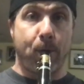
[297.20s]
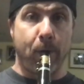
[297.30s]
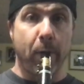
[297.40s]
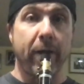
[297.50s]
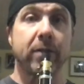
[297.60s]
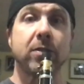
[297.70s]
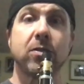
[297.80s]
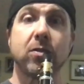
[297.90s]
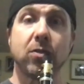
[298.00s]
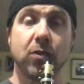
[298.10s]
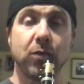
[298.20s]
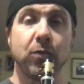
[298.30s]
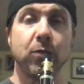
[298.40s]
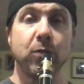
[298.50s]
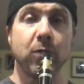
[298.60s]
Rest, 2,
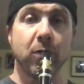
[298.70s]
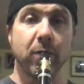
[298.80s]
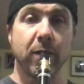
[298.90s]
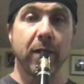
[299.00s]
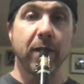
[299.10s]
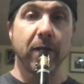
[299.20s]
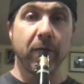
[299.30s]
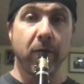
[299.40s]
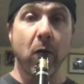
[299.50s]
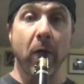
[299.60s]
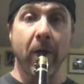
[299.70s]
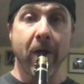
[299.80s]
3, 4.